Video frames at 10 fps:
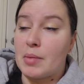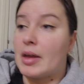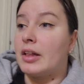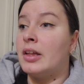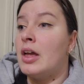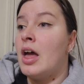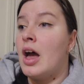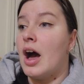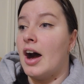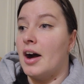mail.
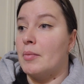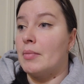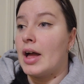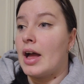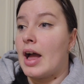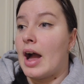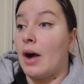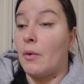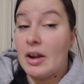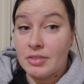Um,
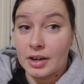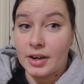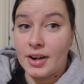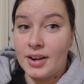however,